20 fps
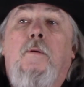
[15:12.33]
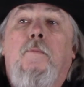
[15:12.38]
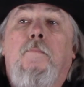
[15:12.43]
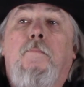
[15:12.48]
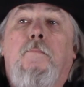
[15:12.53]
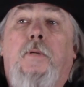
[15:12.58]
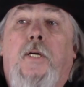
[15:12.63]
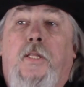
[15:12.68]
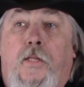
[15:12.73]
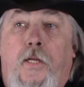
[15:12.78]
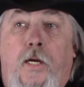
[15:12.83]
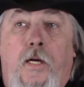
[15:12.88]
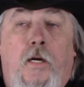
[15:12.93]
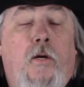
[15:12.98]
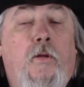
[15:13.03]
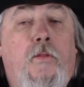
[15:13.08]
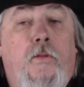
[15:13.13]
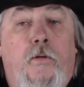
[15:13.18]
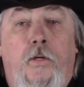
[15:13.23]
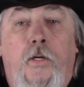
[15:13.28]
But they
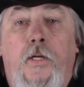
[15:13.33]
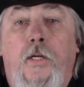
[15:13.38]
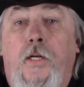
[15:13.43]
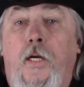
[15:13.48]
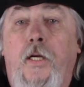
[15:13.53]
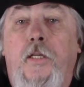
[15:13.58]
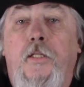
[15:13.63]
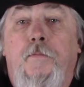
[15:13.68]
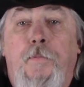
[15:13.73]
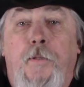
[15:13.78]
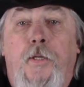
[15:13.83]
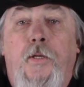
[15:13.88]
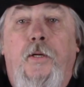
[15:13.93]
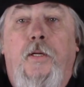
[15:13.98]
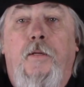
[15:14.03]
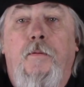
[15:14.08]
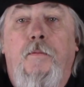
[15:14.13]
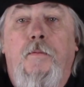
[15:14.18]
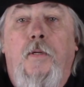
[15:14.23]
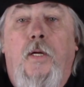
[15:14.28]
are 30 days,
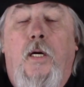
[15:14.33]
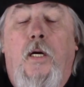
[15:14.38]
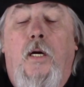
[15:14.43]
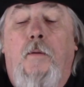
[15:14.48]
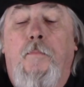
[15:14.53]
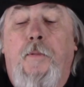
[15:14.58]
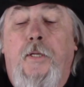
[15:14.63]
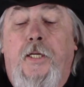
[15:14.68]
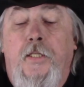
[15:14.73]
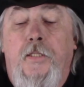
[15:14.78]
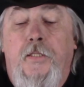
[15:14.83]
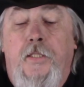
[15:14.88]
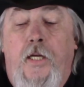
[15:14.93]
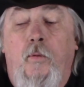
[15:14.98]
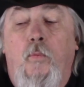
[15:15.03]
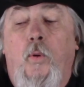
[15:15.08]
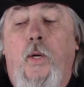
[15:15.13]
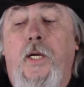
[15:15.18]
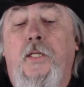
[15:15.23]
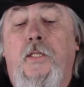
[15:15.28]
period, because
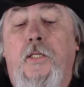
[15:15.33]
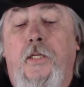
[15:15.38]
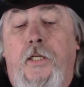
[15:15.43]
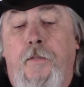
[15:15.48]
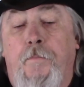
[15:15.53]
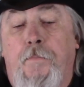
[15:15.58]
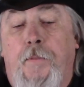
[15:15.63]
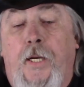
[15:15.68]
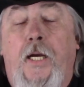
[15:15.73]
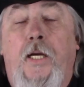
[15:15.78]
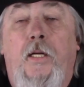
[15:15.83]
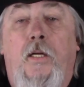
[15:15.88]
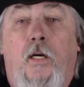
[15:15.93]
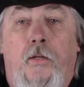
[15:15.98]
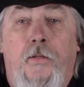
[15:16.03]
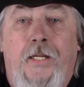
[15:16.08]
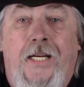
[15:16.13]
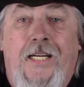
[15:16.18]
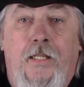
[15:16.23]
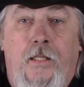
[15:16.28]
they wait to get paid
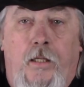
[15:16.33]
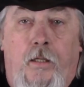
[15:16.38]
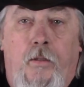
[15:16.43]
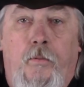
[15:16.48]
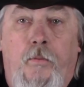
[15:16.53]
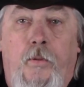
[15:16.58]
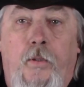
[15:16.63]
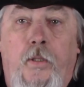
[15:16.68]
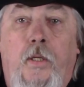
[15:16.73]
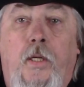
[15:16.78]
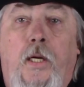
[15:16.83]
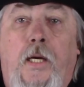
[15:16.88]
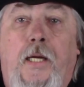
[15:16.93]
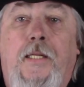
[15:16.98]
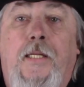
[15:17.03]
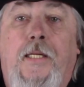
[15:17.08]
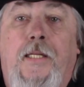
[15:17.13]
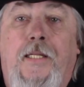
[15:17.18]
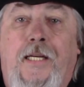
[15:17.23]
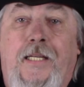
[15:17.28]
on that load,
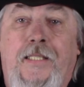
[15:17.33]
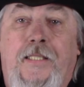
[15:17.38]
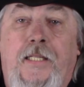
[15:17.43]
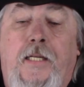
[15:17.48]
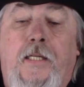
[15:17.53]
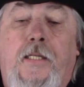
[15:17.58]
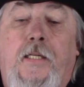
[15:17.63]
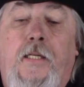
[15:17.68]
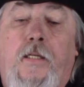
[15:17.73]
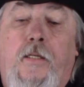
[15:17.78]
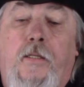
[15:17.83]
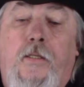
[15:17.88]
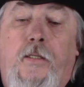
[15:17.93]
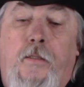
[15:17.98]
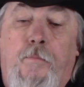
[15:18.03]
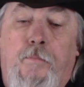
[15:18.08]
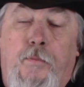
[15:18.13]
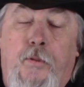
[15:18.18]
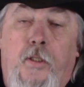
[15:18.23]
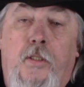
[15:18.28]
and then they take care of
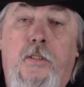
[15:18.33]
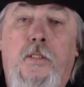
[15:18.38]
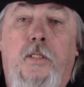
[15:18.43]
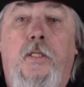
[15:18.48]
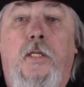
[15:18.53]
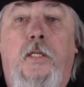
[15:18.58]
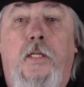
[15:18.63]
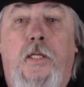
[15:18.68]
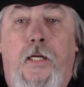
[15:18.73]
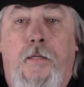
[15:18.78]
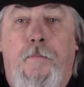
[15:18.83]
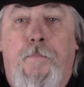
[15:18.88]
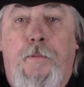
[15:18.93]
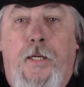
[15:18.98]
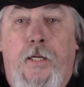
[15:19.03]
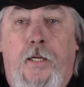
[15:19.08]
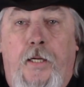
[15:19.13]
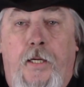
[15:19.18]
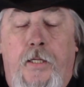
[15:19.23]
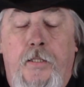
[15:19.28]
their books, and then they
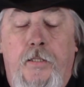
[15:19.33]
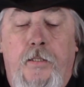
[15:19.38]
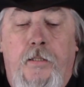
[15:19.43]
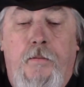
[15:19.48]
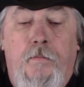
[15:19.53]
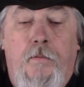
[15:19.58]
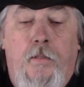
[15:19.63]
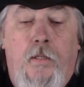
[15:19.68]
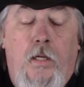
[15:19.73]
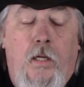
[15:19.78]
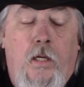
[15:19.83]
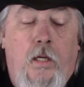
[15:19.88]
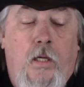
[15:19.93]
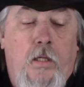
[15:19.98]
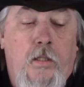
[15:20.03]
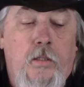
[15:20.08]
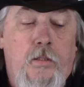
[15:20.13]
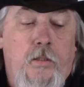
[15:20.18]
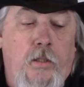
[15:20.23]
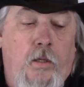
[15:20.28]
pay us.
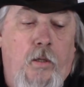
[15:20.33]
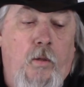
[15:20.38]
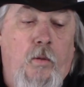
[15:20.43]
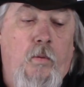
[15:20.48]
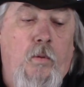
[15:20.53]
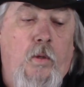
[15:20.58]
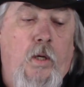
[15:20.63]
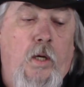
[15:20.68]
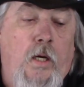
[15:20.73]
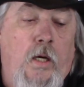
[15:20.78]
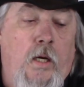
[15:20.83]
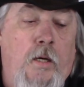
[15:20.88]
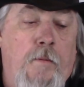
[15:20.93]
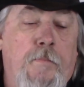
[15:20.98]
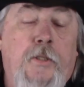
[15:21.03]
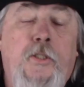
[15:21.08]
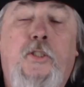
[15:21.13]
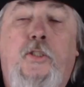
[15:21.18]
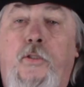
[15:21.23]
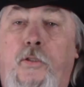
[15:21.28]
So,
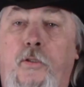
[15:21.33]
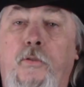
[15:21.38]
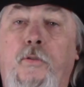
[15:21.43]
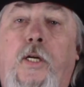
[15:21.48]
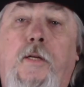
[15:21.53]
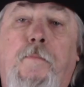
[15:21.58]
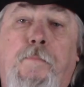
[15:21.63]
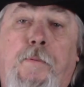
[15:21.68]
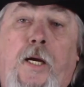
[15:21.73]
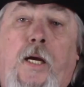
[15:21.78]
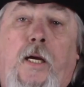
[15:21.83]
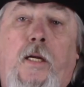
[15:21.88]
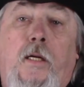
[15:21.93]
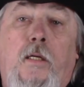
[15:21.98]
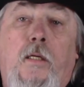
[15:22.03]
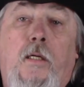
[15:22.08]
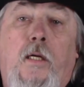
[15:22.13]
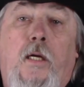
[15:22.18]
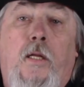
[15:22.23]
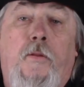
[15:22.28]
but you do get
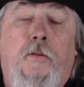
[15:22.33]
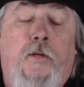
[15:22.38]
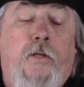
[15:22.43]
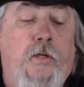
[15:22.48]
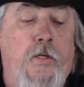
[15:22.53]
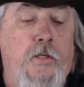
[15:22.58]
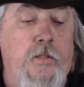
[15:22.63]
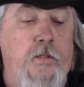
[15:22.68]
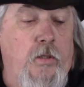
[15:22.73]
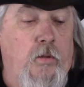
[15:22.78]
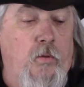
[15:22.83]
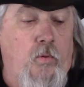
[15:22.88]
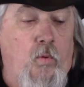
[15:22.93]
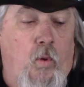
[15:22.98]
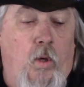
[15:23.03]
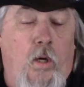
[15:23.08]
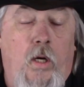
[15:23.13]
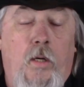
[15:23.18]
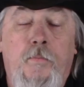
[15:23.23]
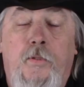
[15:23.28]
paid. There is no
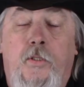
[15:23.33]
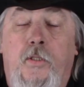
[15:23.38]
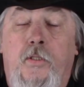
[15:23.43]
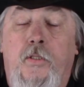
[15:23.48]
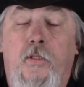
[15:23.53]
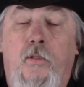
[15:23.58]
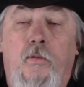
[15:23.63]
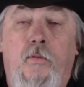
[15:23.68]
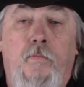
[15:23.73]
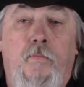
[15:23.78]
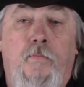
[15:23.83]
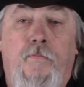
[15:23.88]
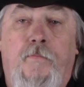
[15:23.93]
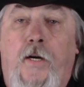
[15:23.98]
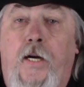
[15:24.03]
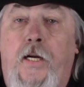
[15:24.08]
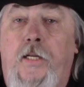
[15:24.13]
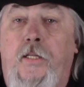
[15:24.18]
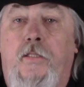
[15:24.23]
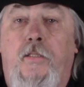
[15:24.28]
qualms. There's no
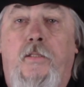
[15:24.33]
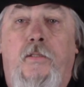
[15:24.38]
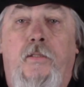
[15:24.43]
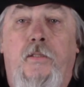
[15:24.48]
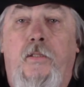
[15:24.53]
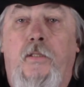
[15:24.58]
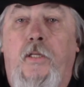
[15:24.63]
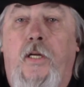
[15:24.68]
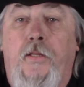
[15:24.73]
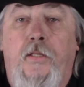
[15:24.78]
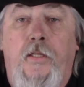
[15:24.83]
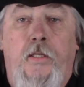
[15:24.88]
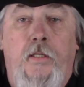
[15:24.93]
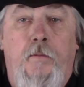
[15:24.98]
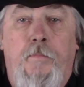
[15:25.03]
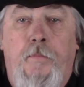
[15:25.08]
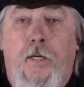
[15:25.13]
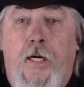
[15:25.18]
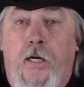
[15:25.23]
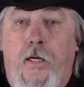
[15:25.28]
fights. There's nothing
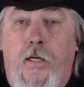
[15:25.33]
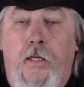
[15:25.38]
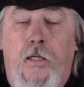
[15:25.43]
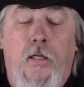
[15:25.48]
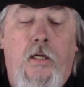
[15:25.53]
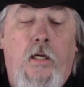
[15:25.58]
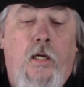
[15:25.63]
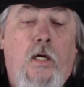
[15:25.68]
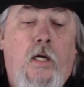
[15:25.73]
about it.